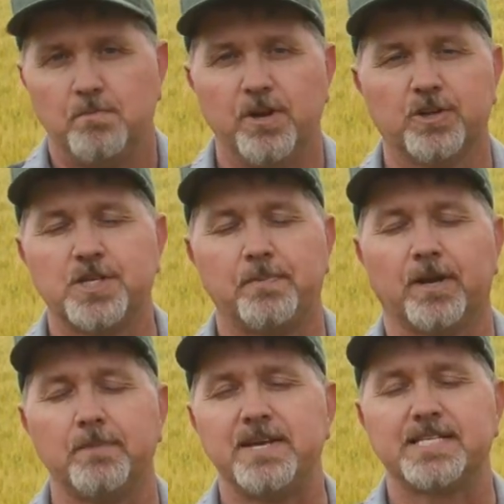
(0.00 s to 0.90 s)
It'll
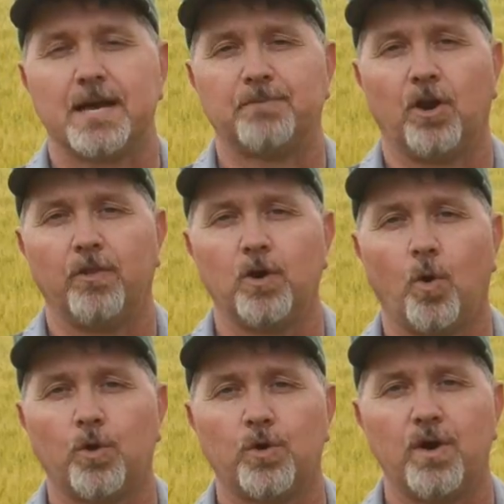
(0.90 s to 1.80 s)
typically be something on the
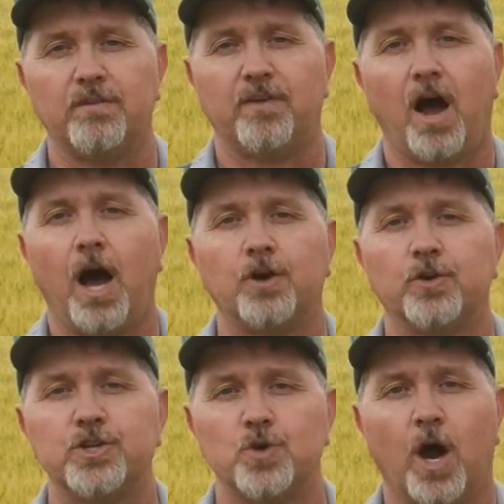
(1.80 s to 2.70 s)
order of
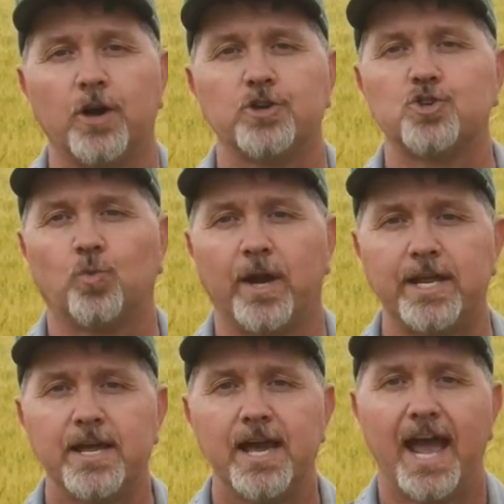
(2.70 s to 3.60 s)
100 to
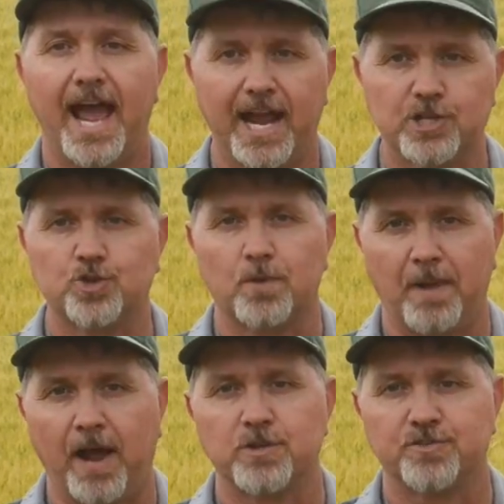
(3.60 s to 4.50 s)
120 extra
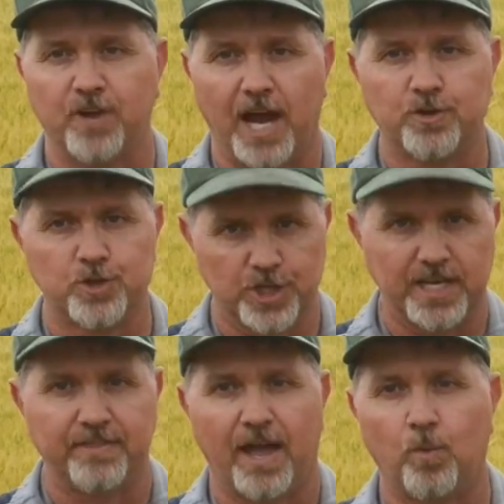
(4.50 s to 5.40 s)
pounds of
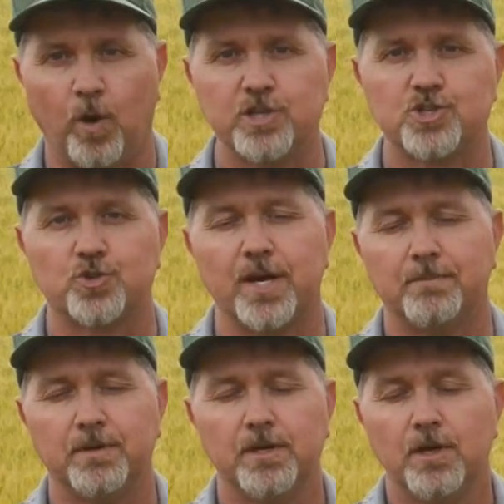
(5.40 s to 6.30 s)
nitrogen in that one strip.